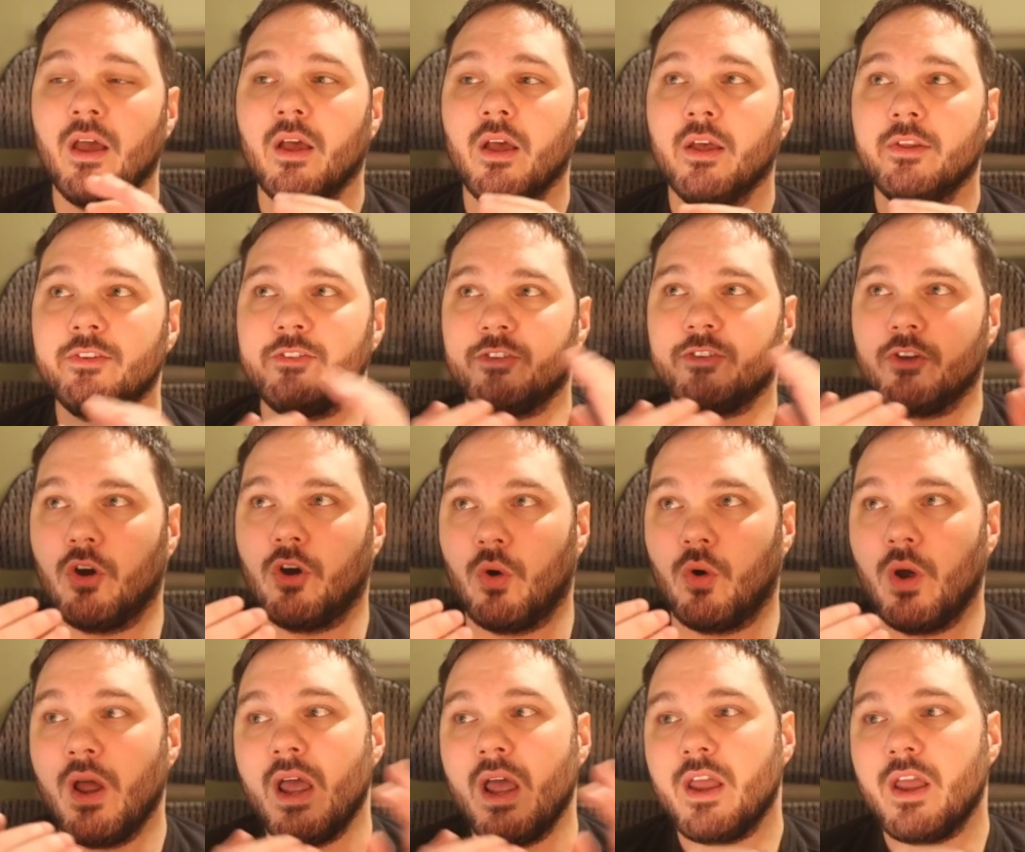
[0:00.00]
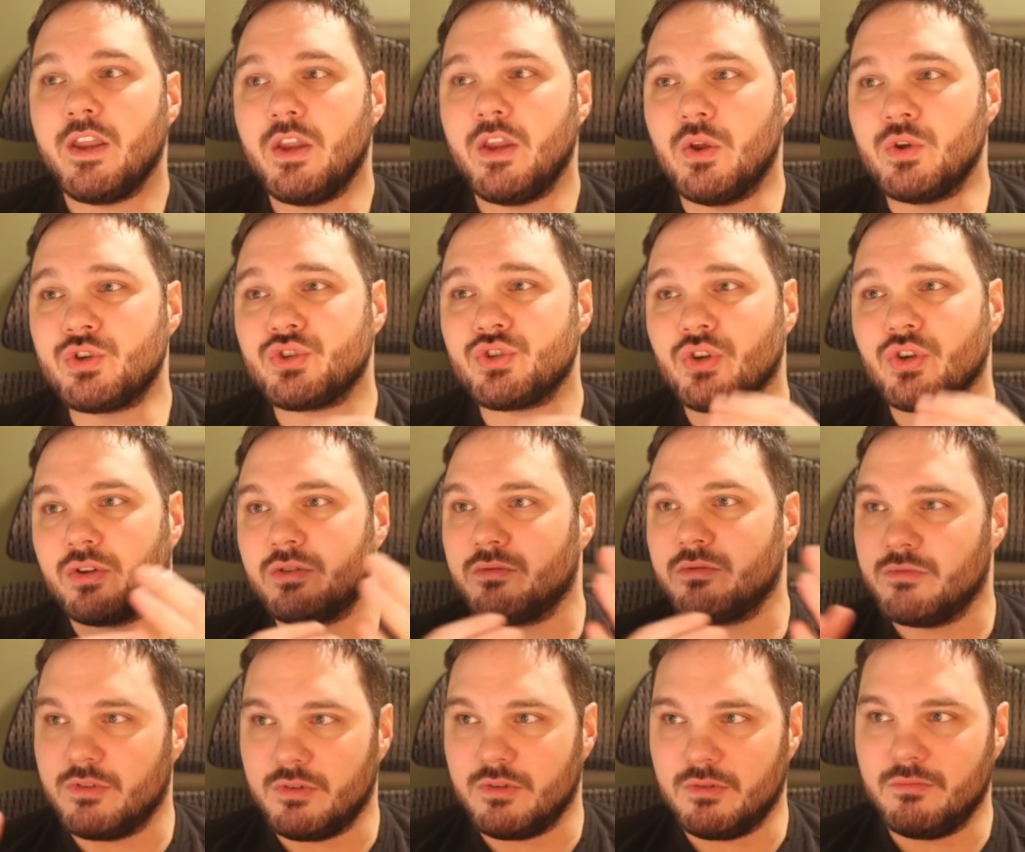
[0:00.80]
So you should,
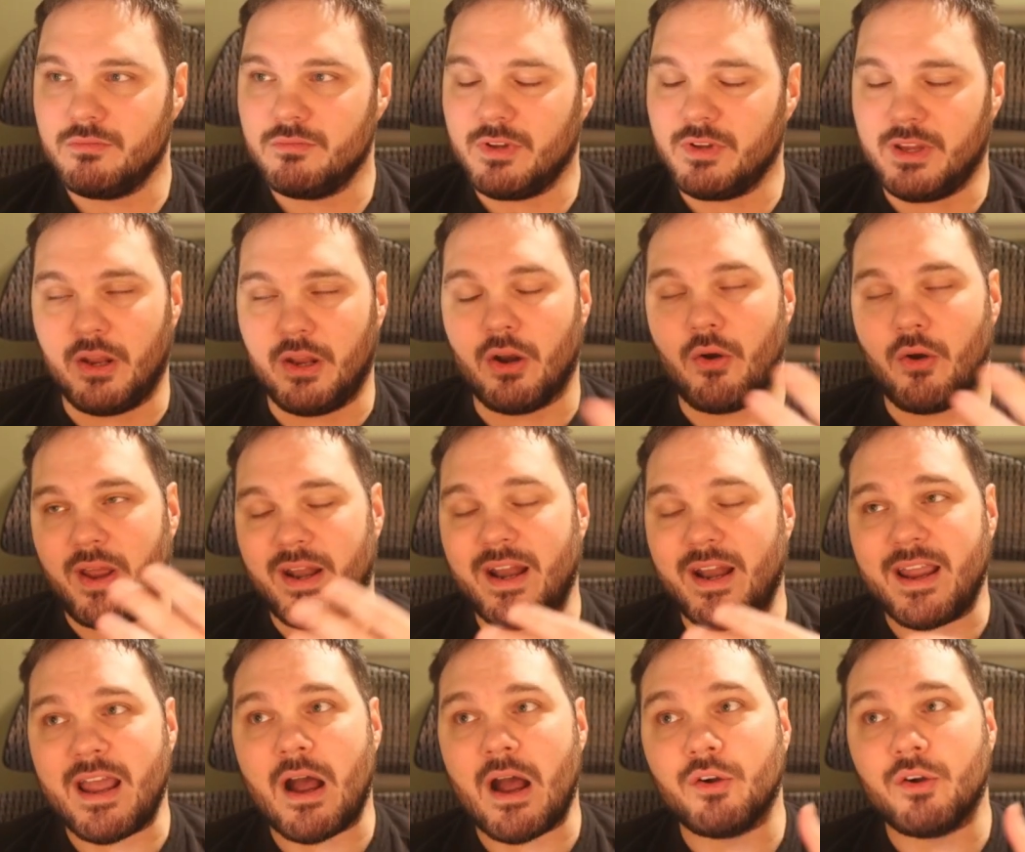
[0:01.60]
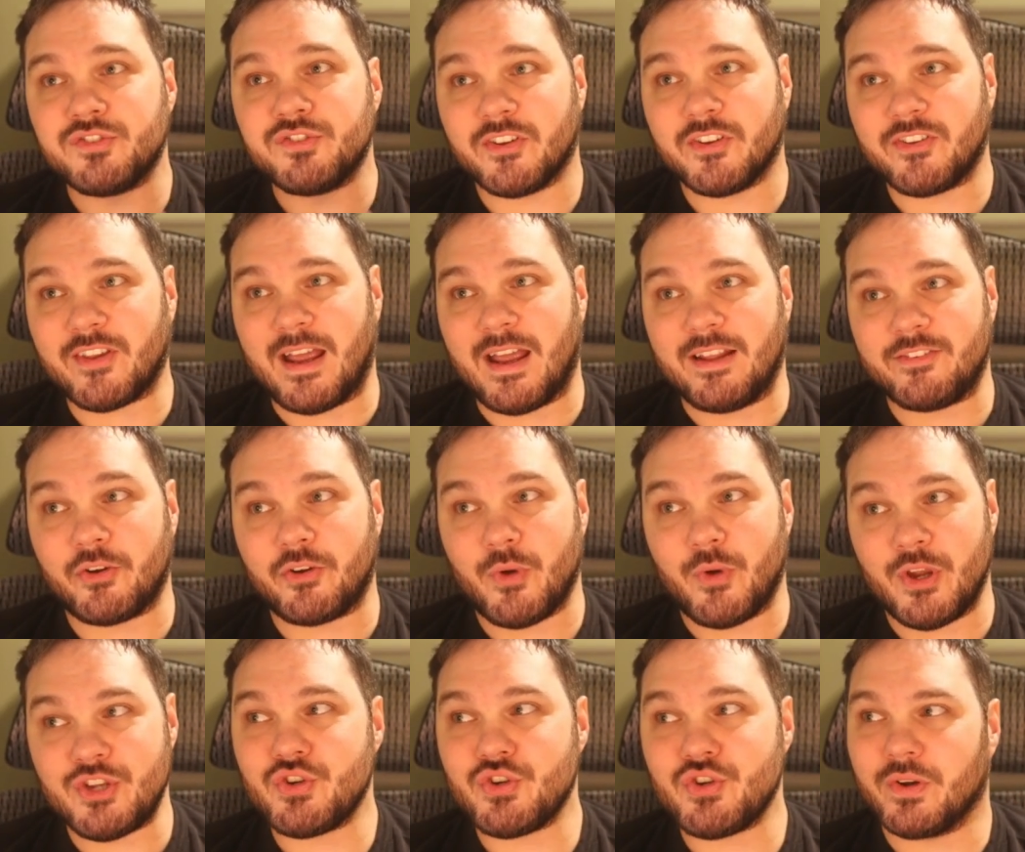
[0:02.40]
and it counts as a
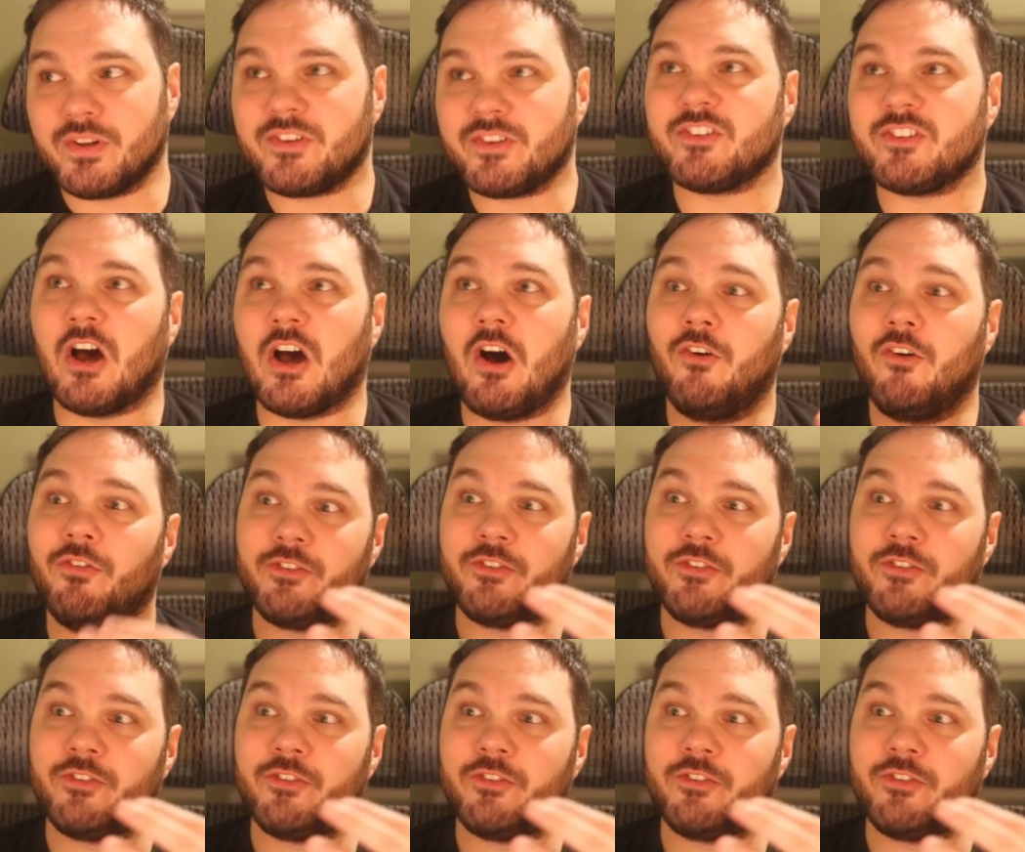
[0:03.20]
creature itself,